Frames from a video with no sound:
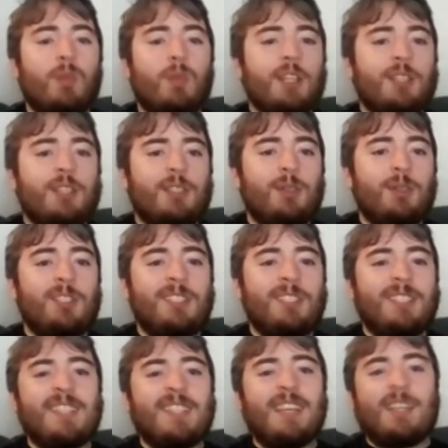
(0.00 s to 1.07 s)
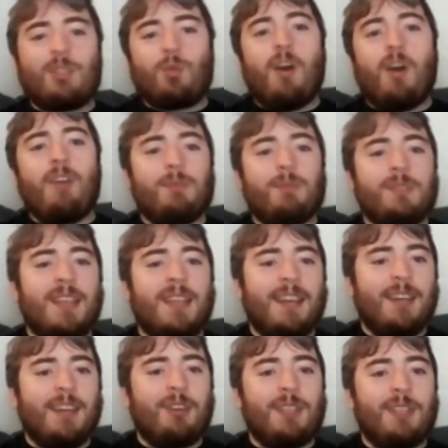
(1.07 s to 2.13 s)
solution is like a 12%
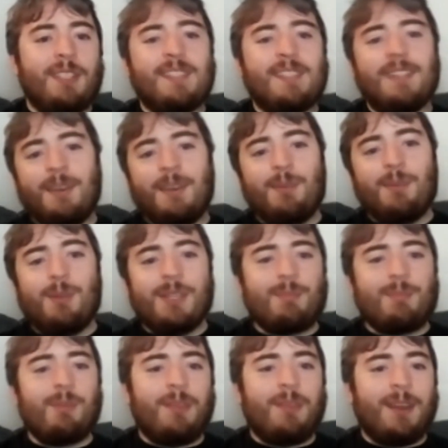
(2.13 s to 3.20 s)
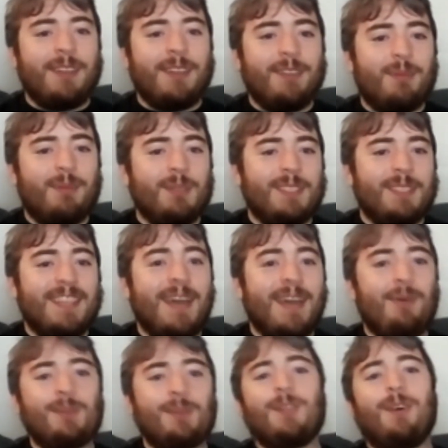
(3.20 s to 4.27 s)
increase to municipal funding of police. That will
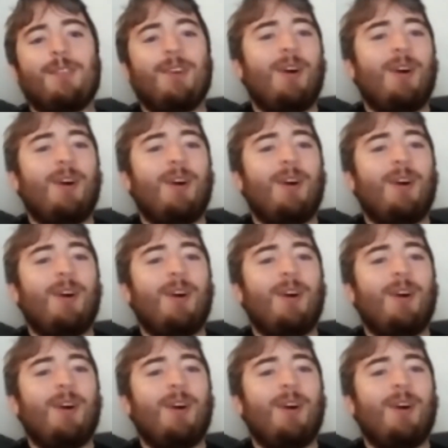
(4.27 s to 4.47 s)
solve all of